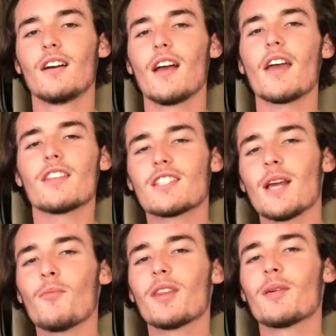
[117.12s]
In the same
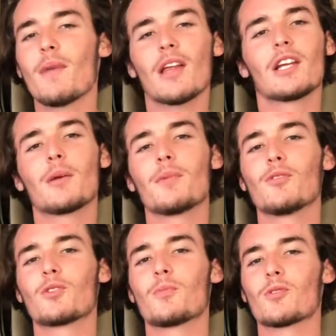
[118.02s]
way that melody can be
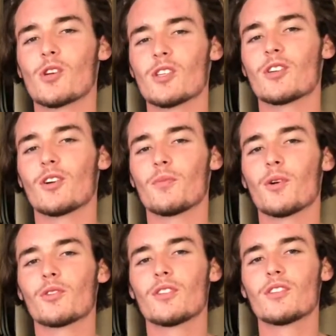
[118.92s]
used to portray certain
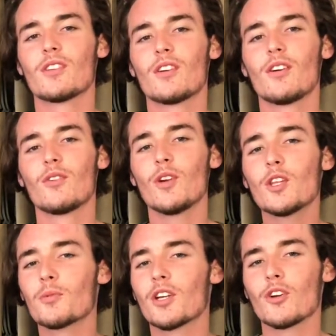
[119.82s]
emotions,
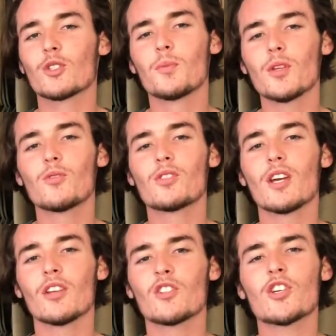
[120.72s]
rhythm can also be used to
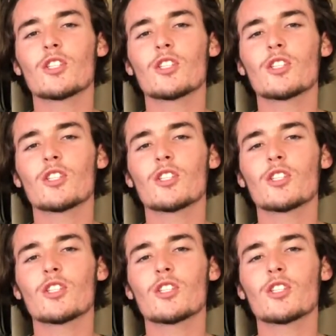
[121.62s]
illustrate